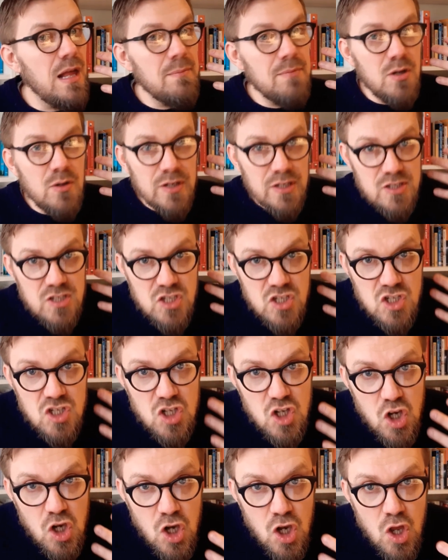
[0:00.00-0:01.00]
I'm going
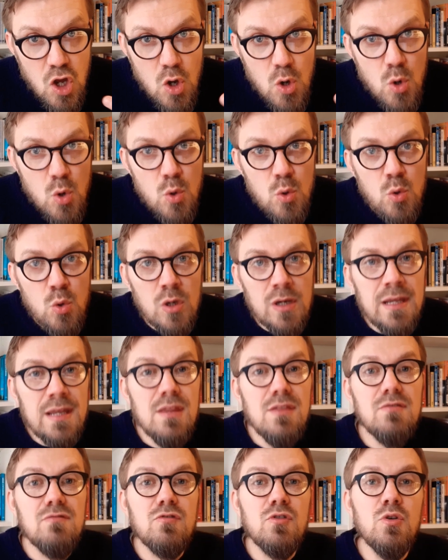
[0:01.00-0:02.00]
slowly
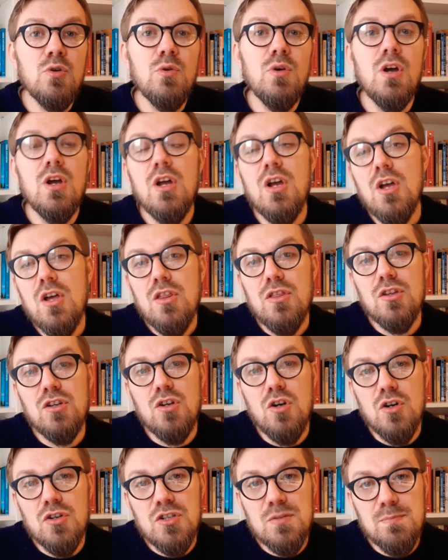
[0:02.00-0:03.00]
through the
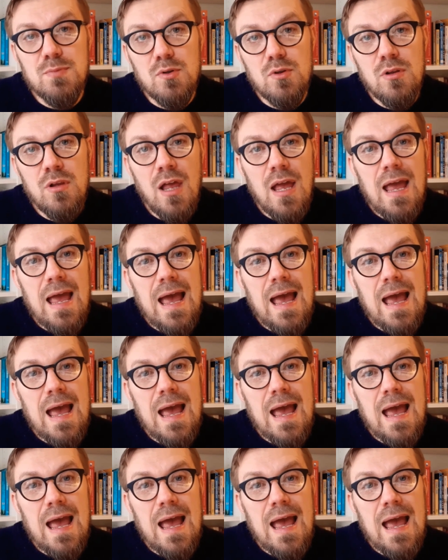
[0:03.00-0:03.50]
Gospel,